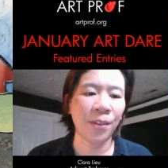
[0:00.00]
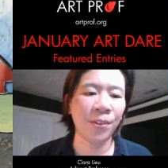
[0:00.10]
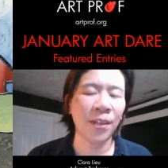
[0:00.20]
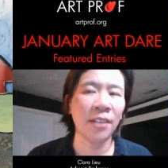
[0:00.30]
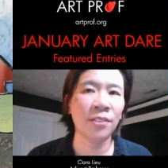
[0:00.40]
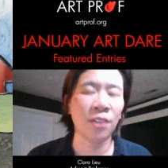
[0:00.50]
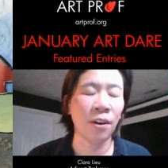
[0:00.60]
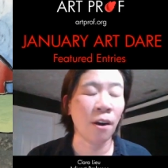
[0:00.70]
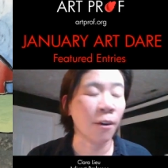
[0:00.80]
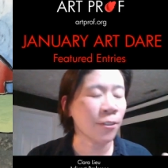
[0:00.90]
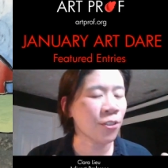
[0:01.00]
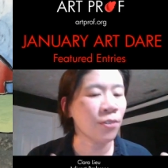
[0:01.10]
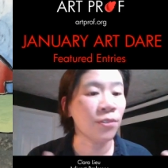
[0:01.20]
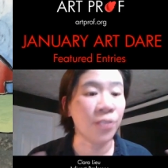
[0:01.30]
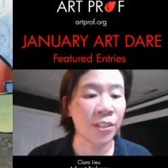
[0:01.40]
things aren't
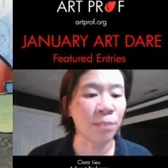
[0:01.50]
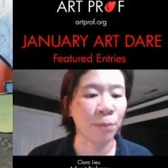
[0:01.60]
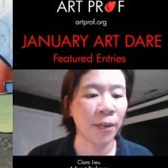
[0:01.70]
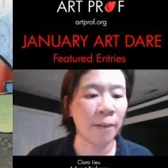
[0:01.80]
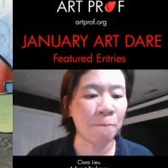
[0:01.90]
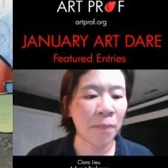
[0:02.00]
too disparate.